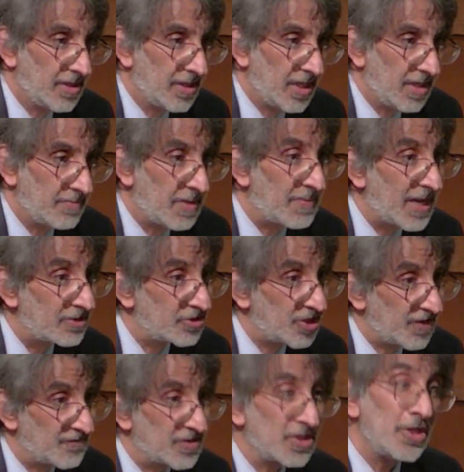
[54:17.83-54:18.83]
Um, about
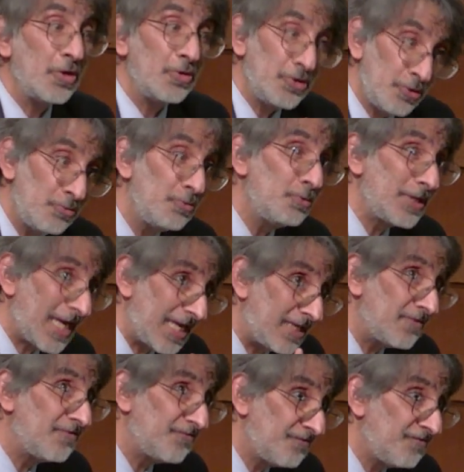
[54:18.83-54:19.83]
Jefferson. No, you were kind
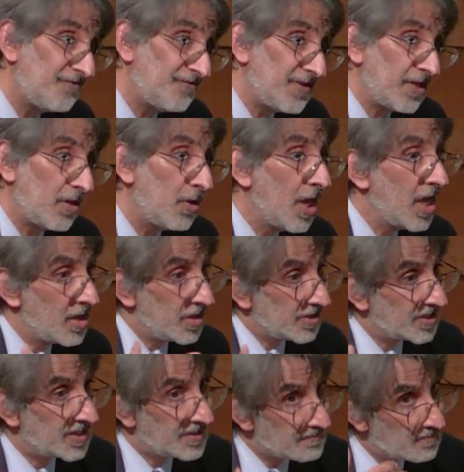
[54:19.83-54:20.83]
of, you
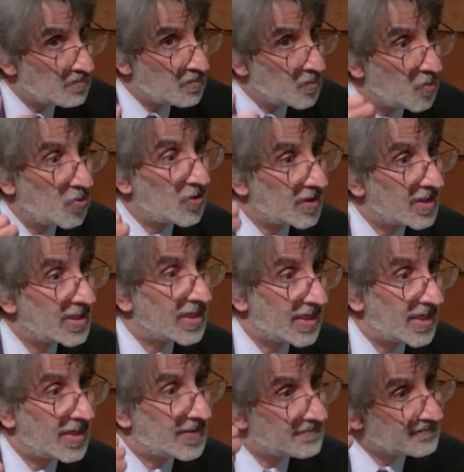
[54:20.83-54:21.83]
know, more
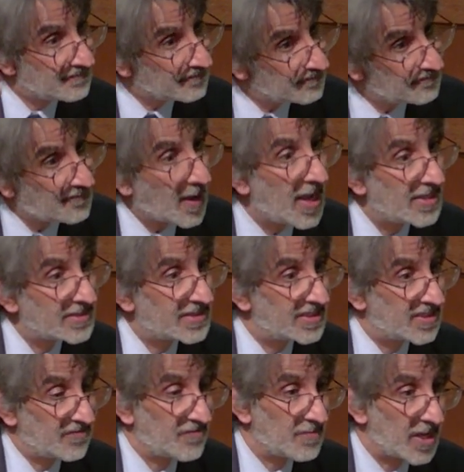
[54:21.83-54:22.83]
um,
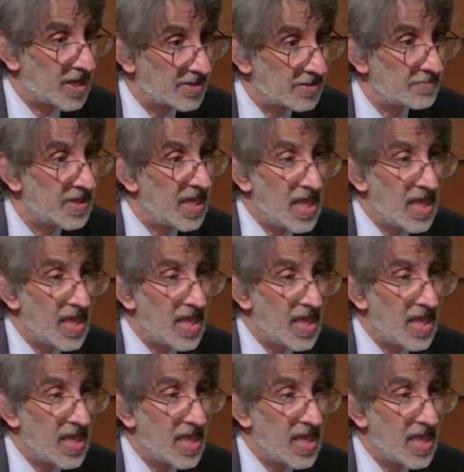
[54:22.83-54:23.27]
positive about him